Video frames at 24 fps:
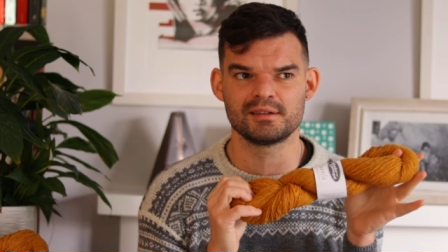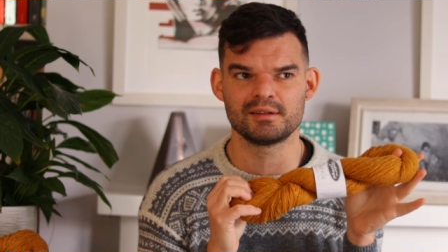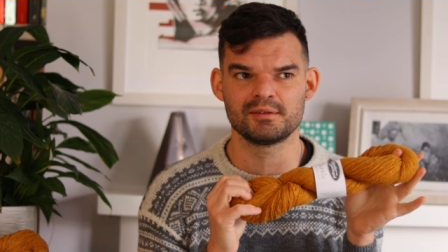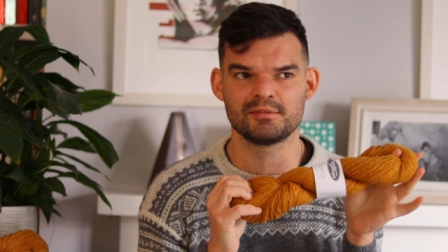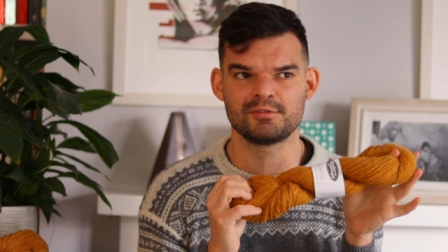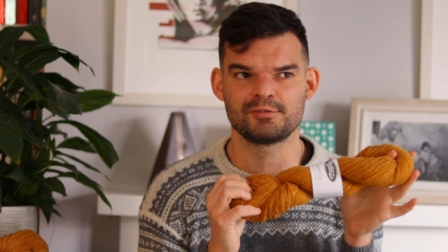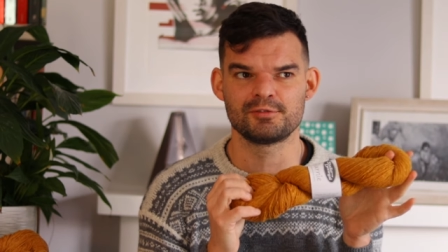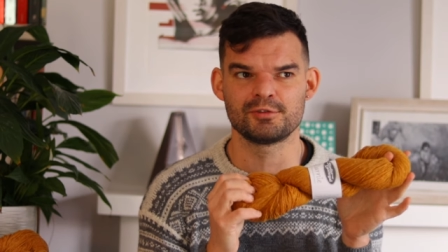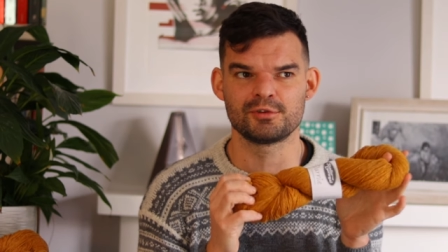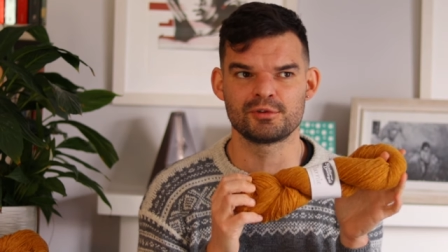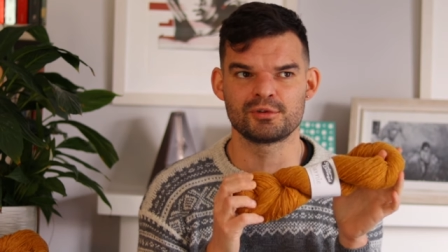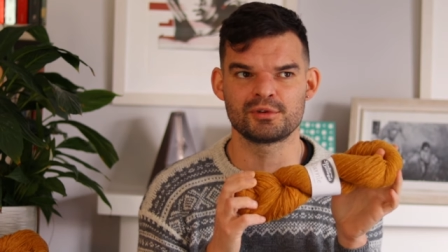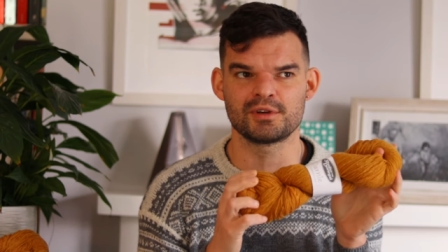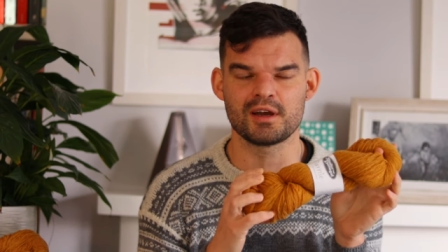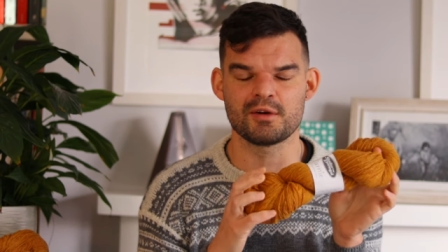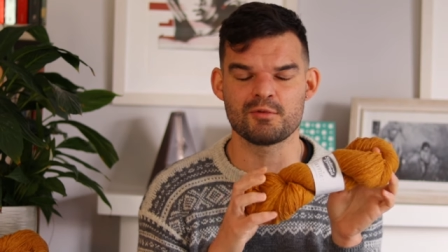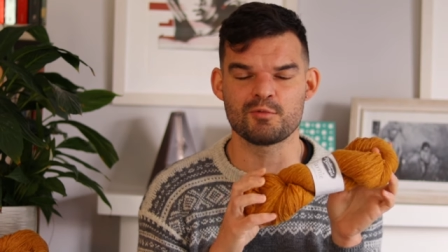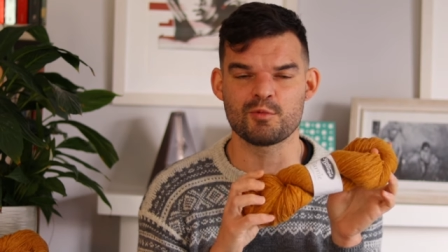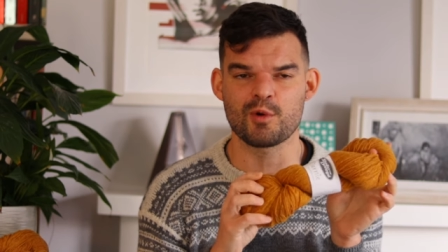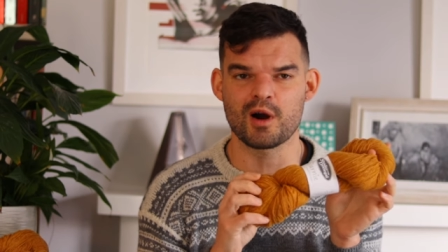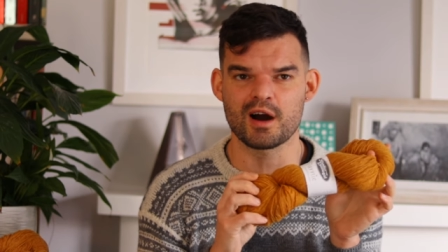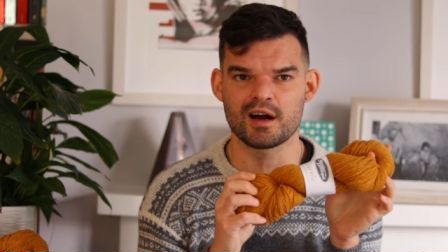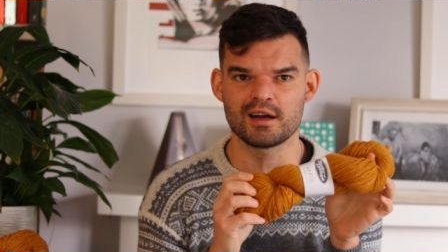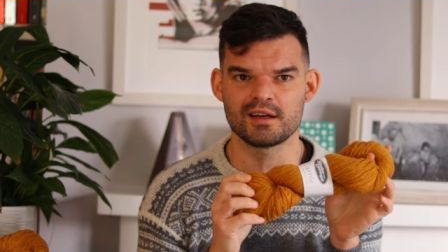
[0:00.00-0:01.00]
for a
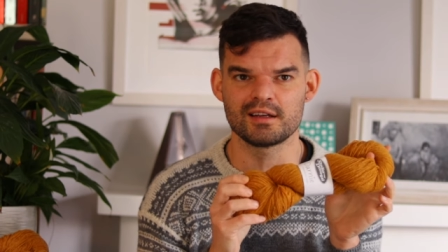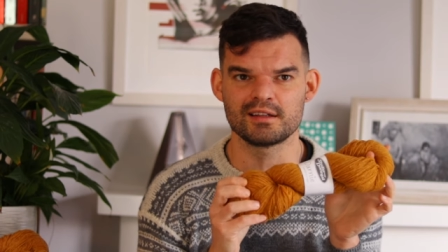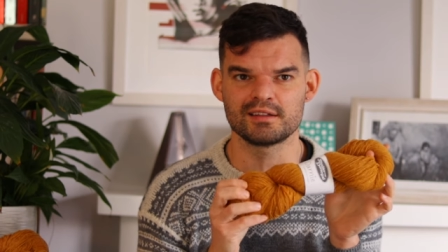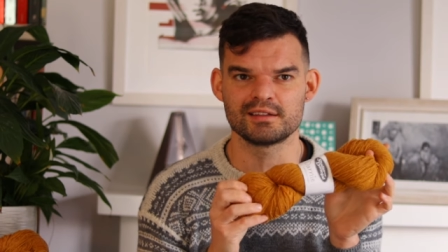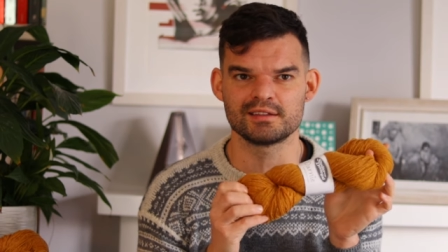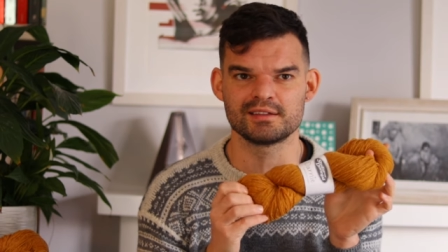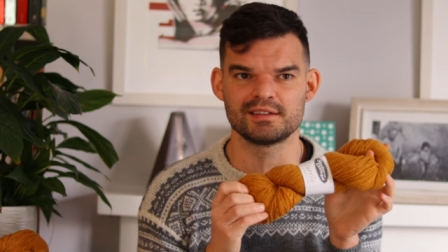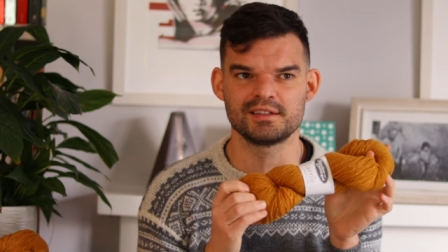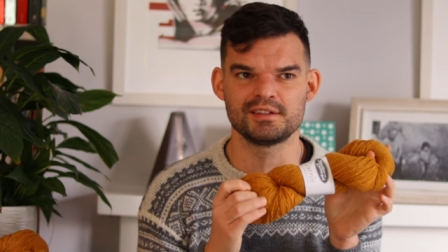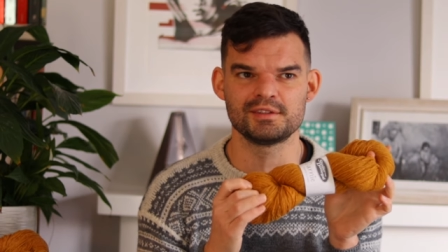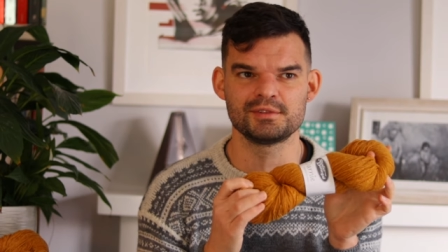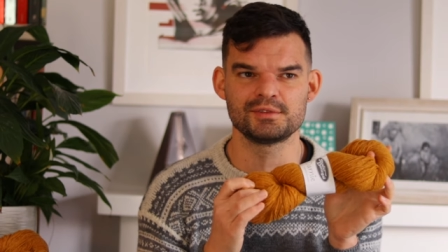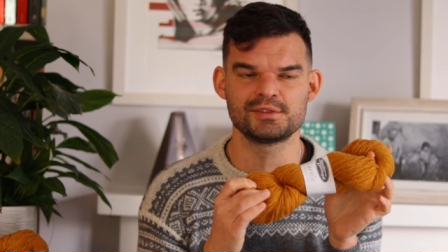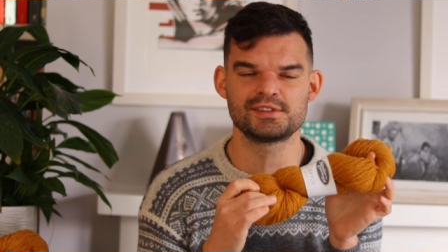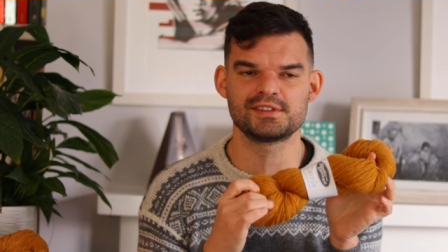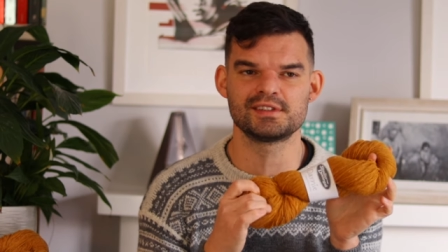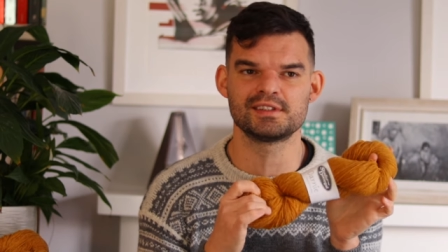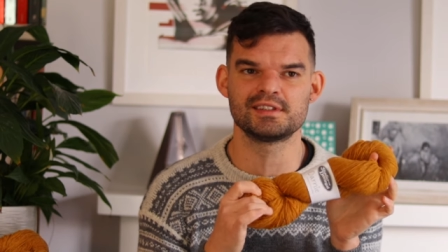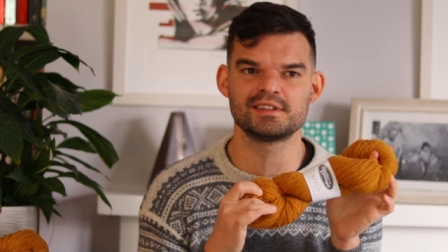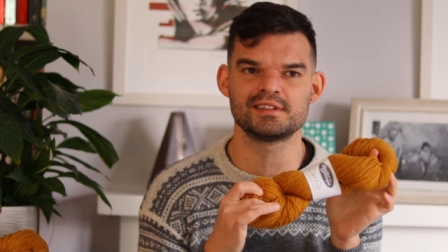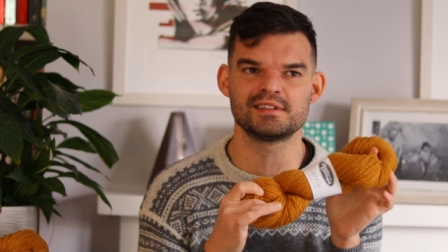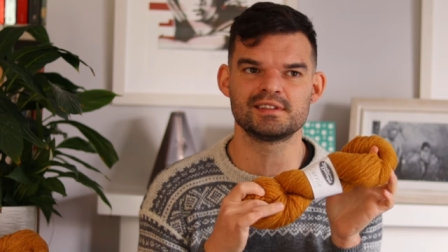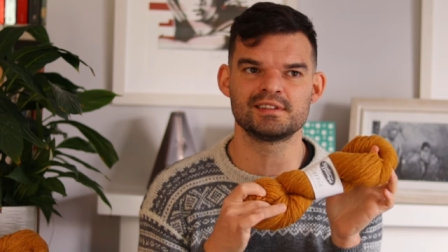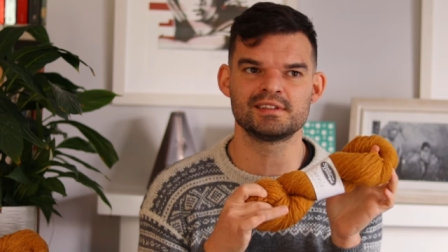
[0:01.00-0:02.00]
while, you
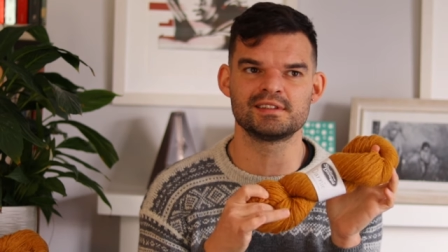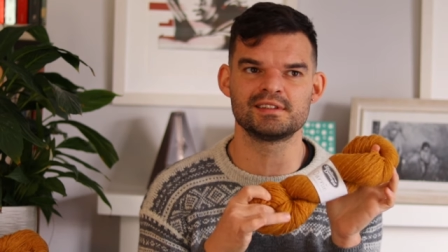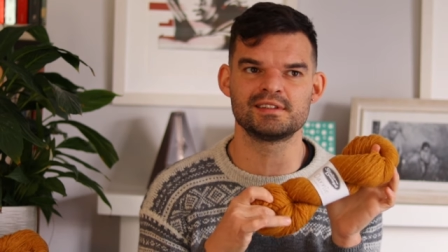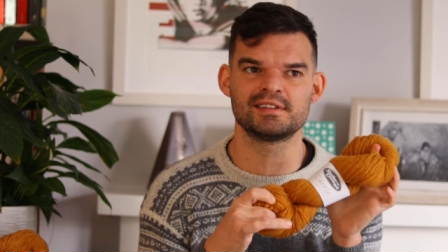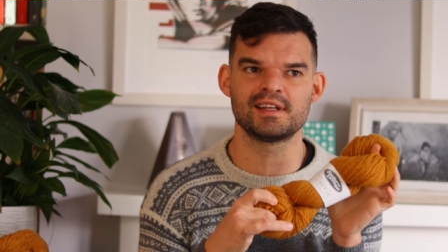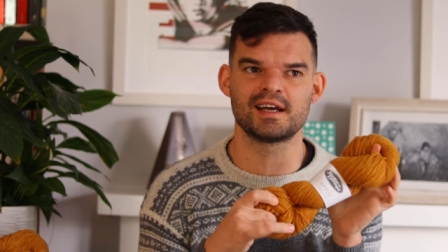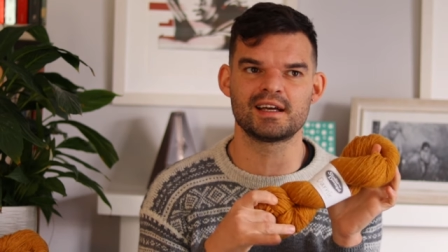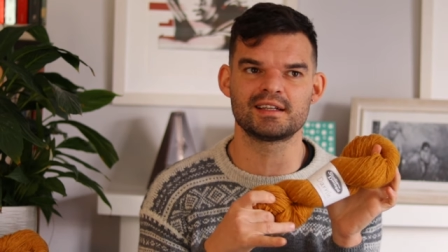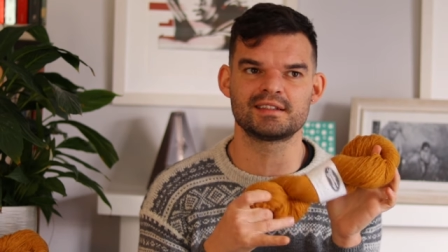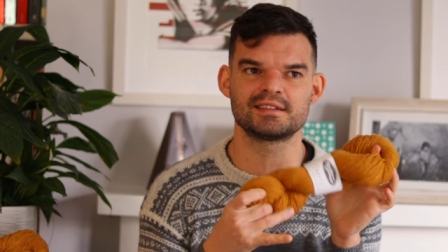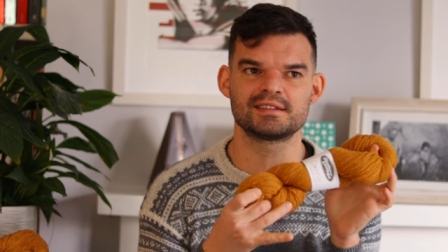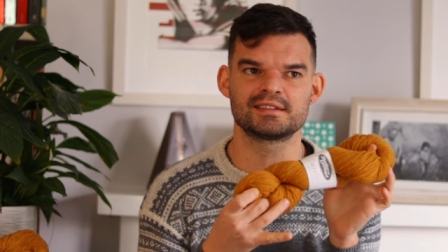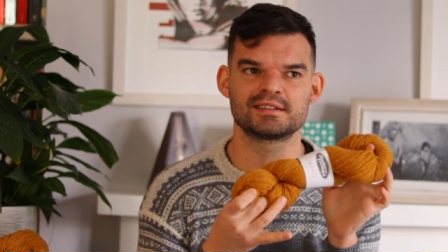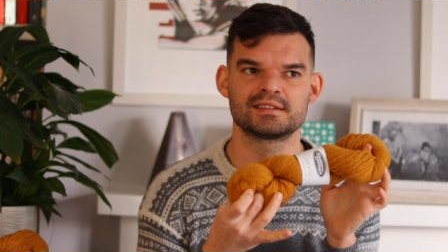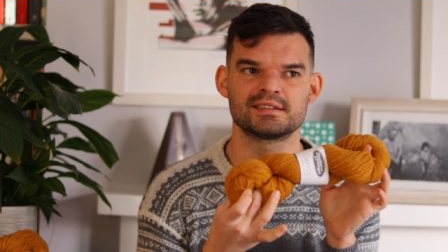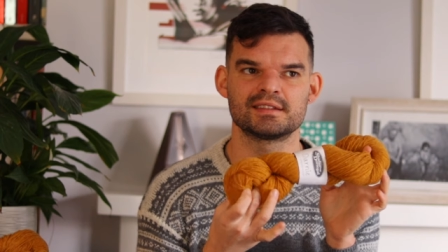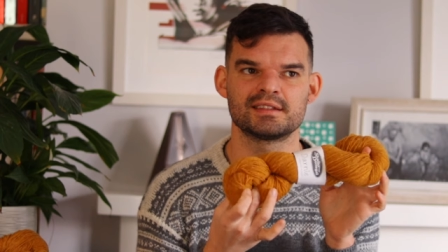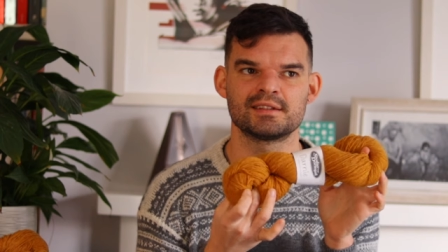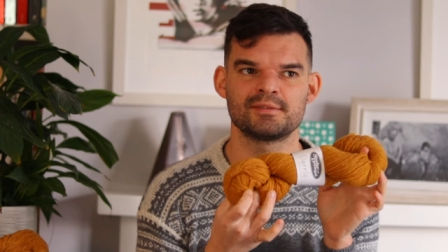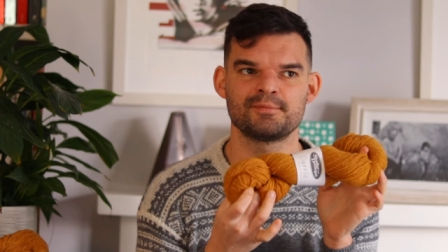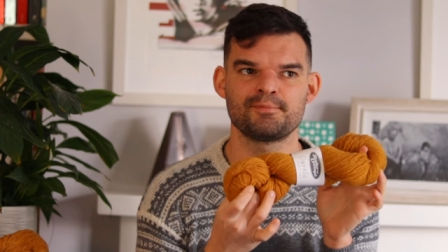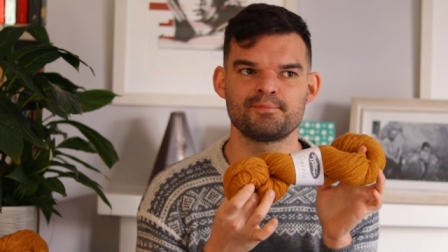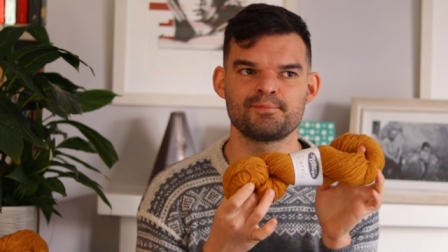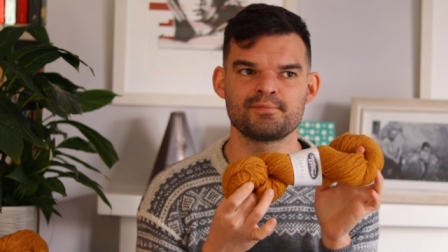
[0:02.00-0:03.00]
see that
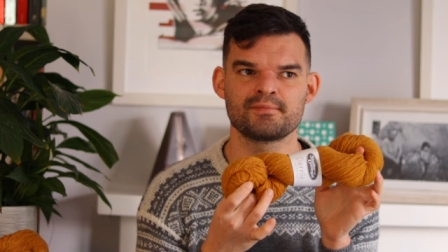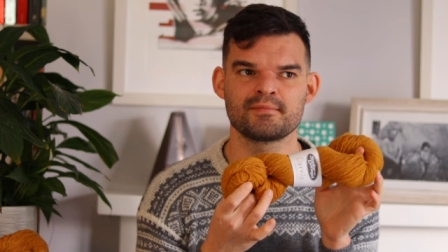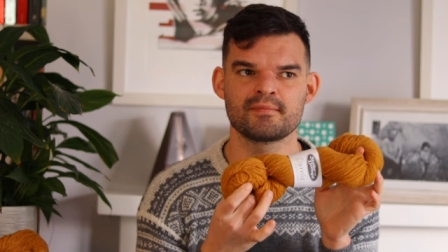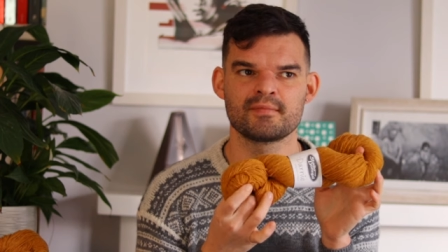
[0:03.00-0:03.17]
um,